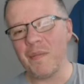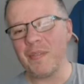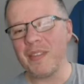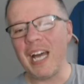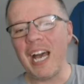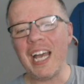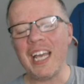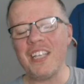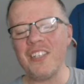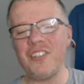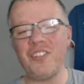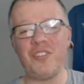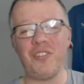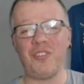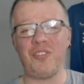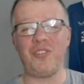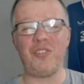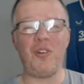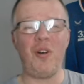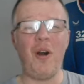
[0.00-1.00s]
That is
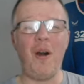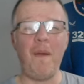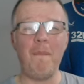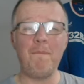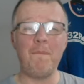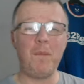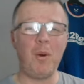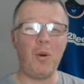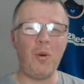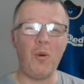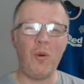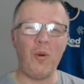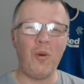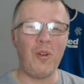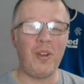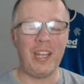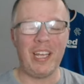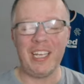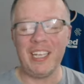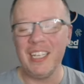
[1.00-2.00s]
just
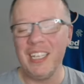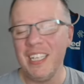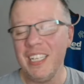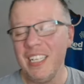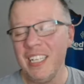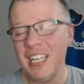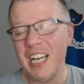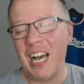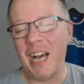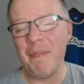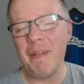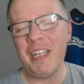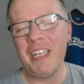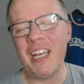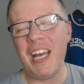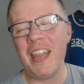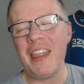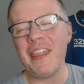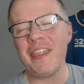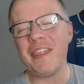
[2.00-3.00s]
appalling. I
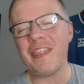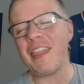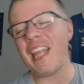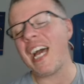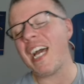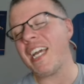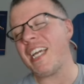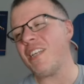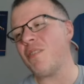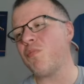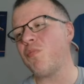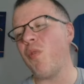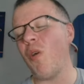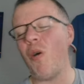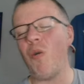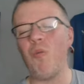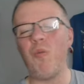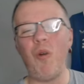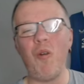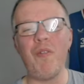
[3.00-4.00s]
mean, and that is
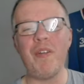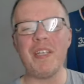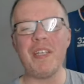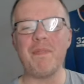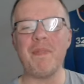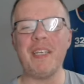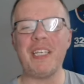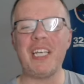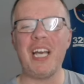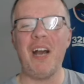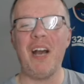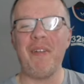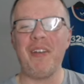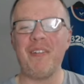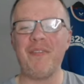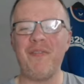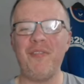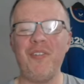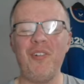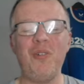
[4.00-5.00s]
what worries me
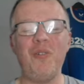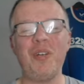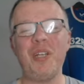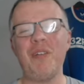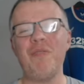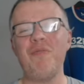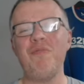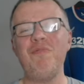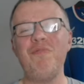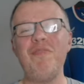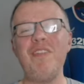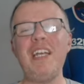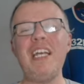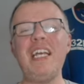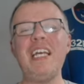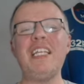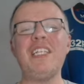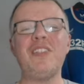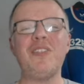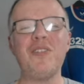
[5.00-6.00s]
going forward. It
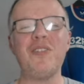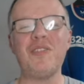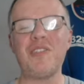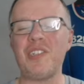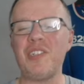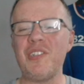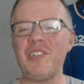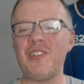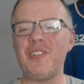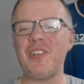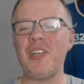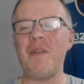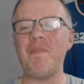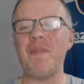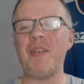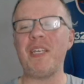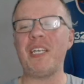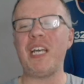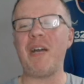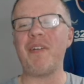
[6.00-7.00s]
really does
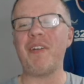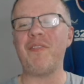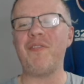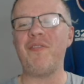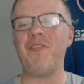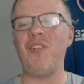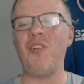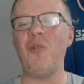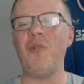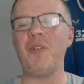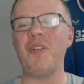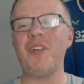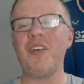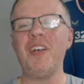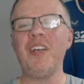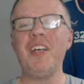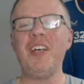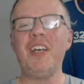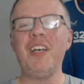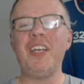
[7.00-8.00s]
concern me going forward.
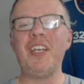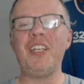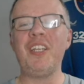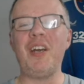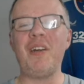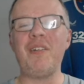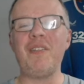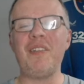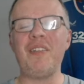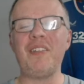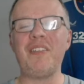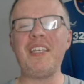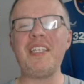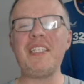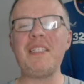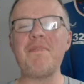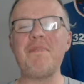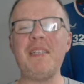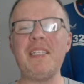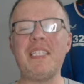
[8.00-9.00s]
You know, that
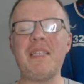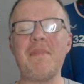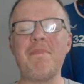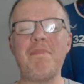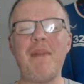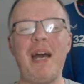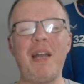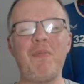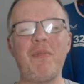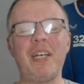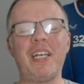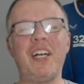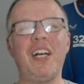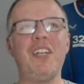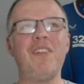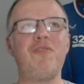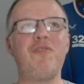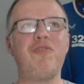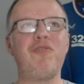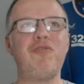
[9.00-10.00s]
this is the man we're
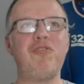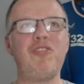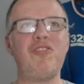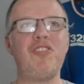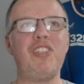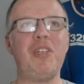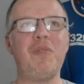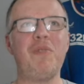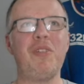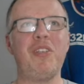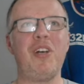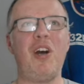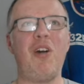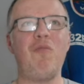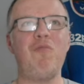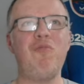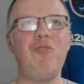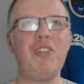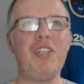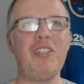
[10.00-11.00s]
kind of trusting with
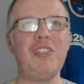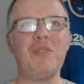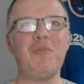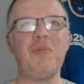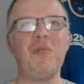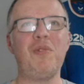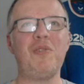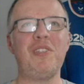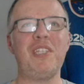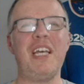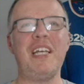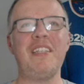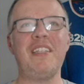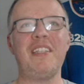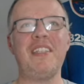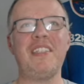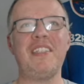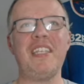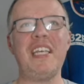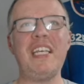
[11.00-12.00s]
our running towards the end
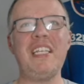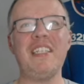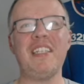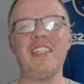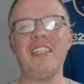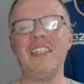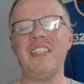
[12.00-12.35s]
of the season.